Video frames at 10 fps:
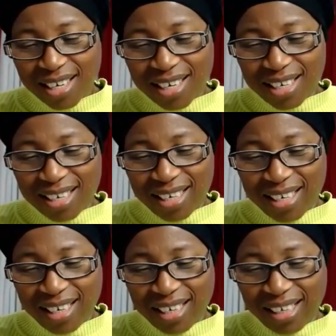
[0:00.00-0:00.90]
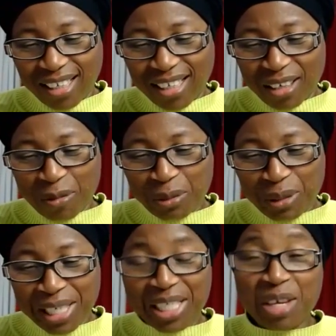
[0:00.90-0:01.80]
oh,
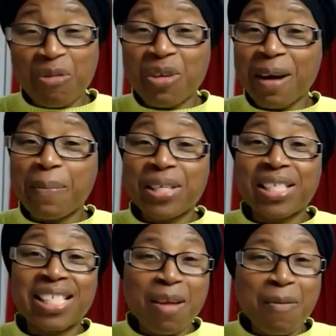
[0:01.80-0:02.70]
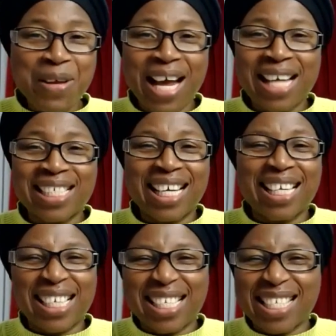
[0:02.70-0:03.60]
please, if you have been sleeping as a
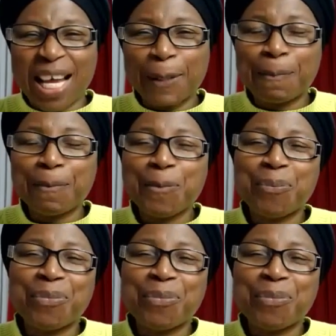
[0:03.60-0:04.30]
Christian,